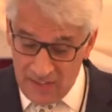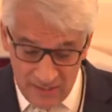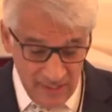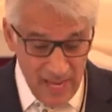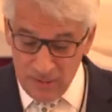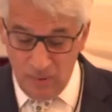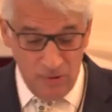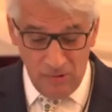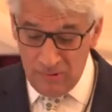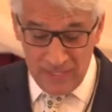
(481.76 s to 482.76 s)
because that's what
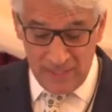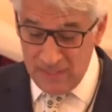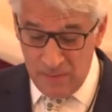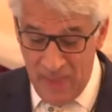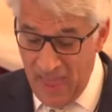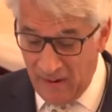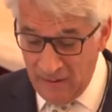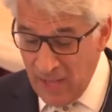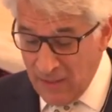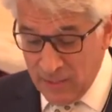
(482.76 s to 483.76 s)
all this is about,
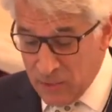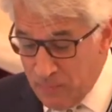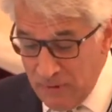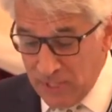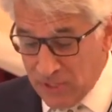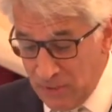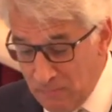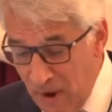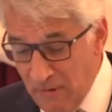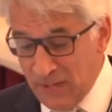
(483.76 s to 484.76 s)
the spiritual,
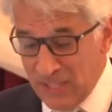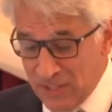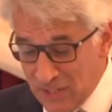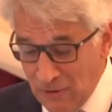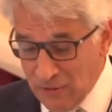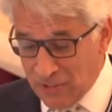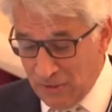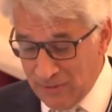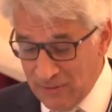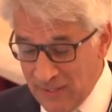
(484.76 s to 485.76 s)
moral and
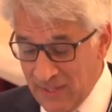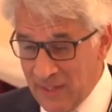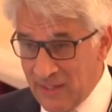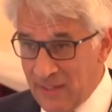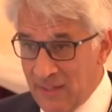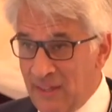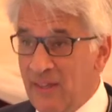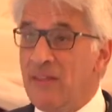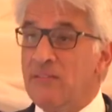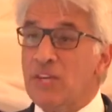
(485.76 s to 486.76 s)
social,
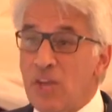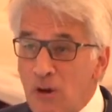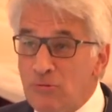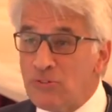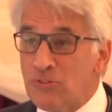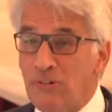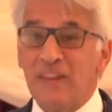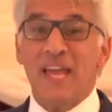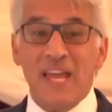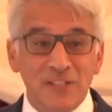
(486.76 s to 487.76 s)
the cultural,
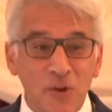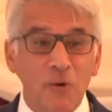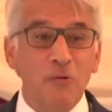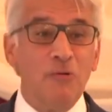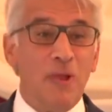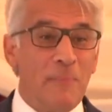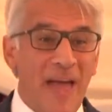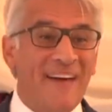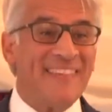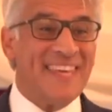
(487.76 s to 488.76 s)
is all
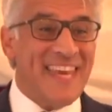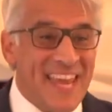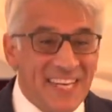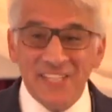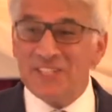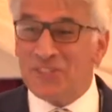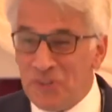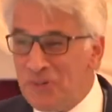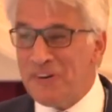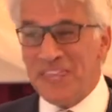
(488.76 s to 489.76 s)
about the inner
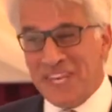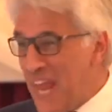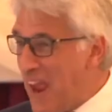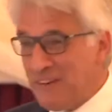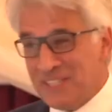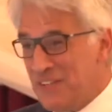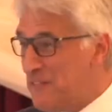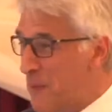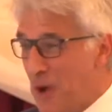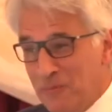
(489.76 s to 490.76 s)
story, the
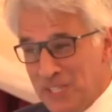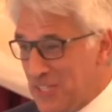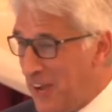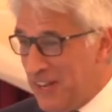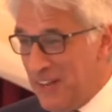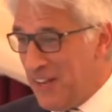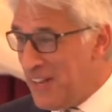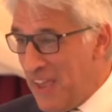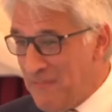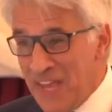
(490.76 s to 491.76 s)
narrative by which I
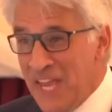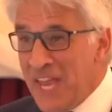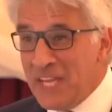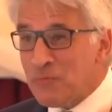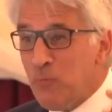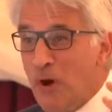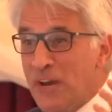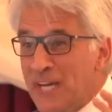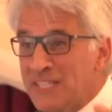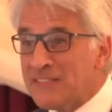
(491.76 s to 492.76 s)
live. It's what
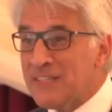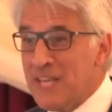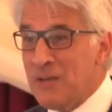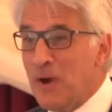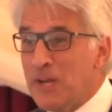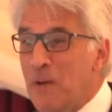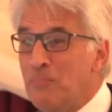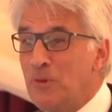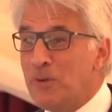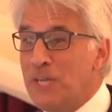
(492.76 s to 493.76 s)
I see when I'm
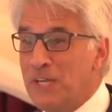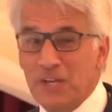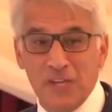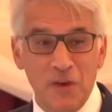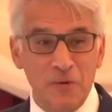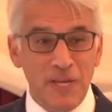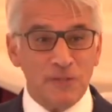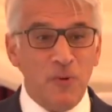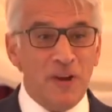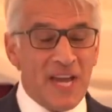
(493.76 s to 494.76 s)
looking at you.
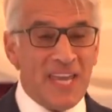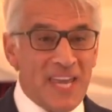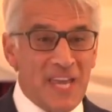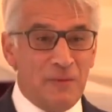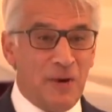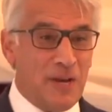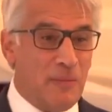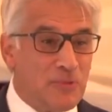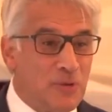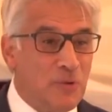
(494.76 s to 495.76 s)
It's what I hear when
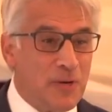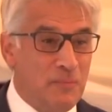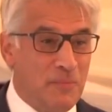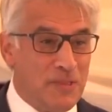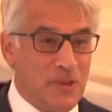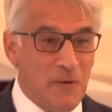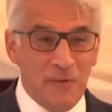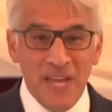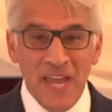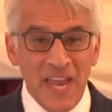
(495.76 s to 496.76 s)
I'm talking with you.
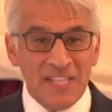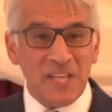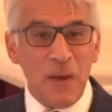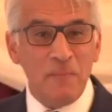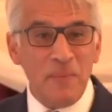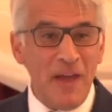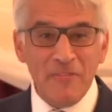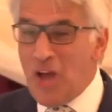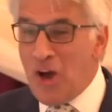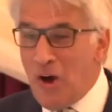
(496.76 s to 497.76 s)
It's about
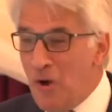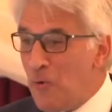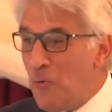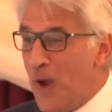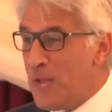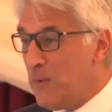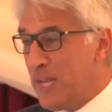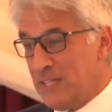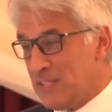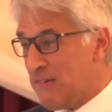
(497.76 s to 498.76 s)
the whole way
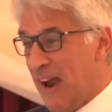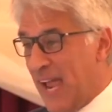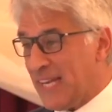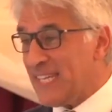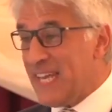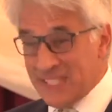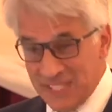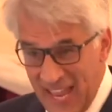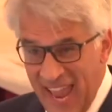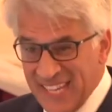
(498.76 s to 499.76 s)
we interact.
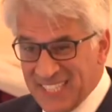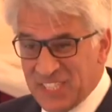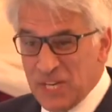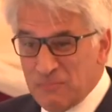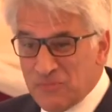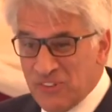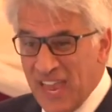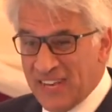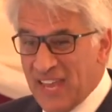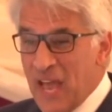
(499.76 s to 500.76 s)
It's, as Jim
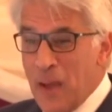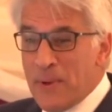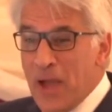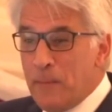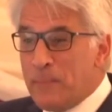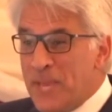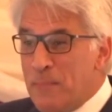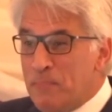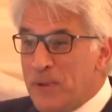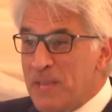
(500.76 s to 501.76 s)
said, about
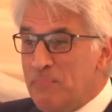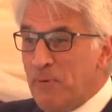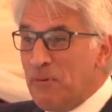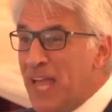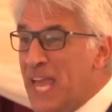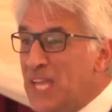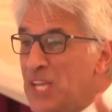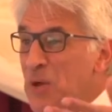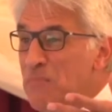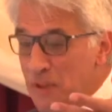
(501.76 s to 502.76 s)
being people in
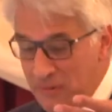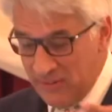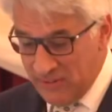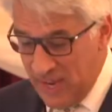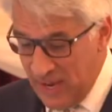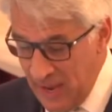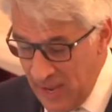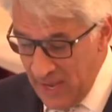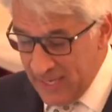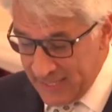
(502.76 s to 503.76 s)
community
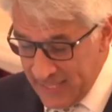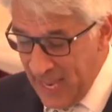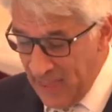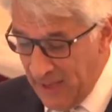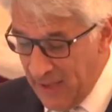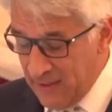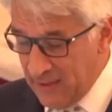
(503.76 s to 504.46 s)
together.